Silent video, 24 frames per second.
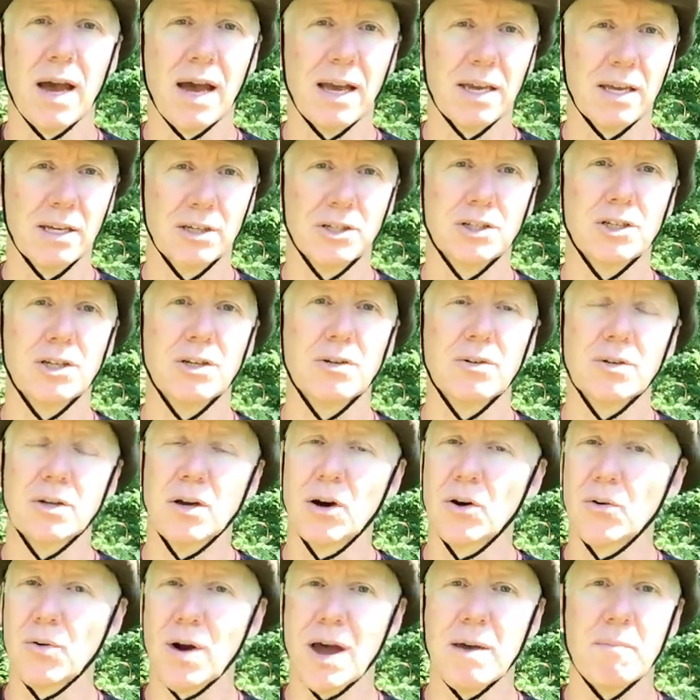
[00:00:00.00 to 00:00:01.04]
I can
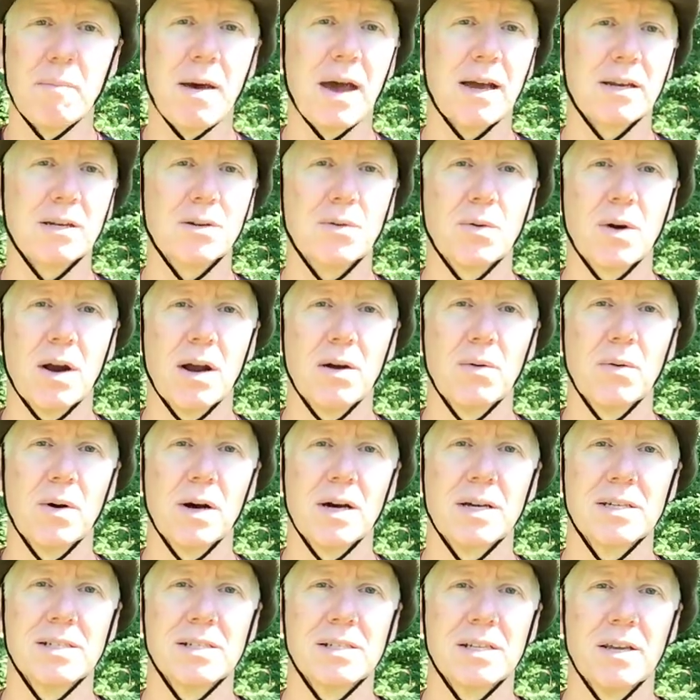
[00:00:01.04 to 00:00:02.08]
go right back to where I
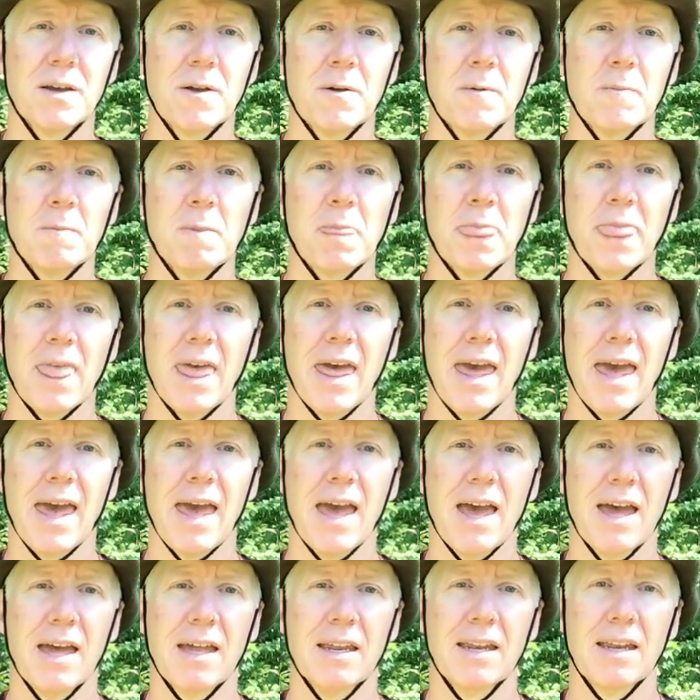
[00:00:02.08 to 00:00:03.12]
was,
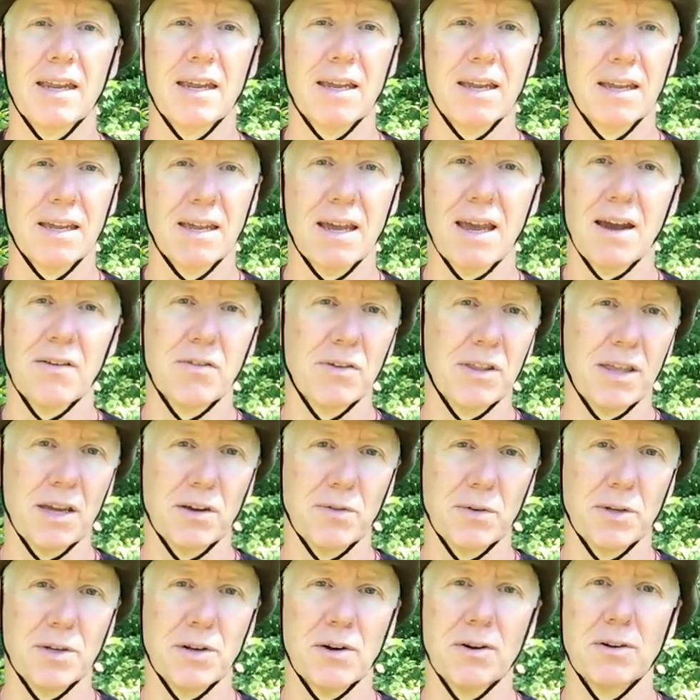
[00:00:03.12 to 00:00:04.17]
and everything
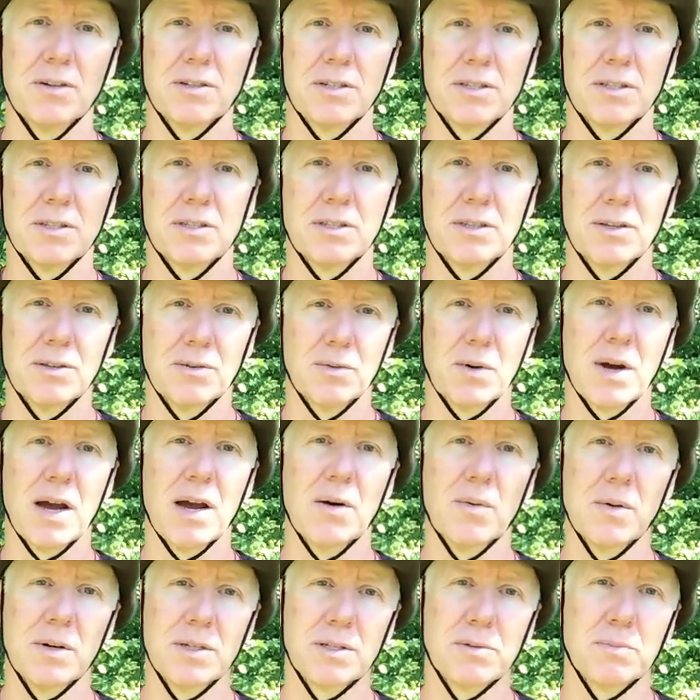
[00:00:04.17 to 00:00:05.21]
returns to the way I
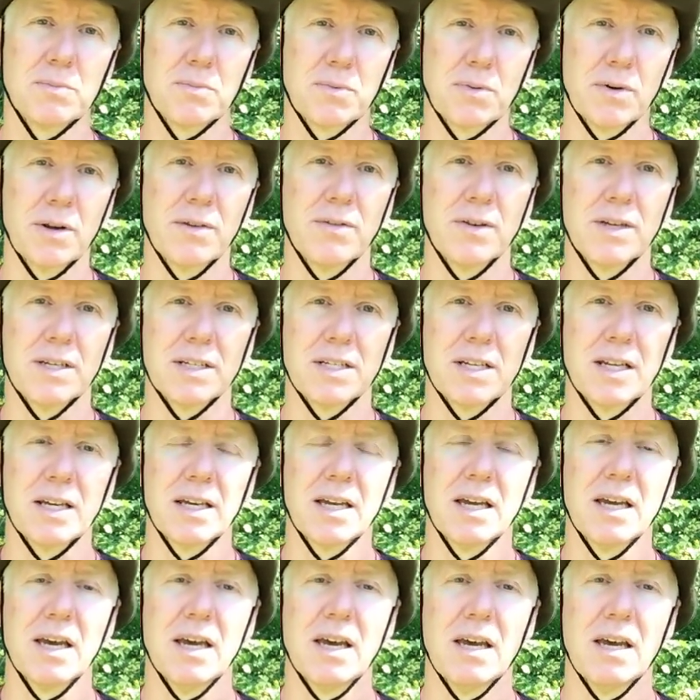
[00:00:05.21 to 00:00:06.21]
was previously.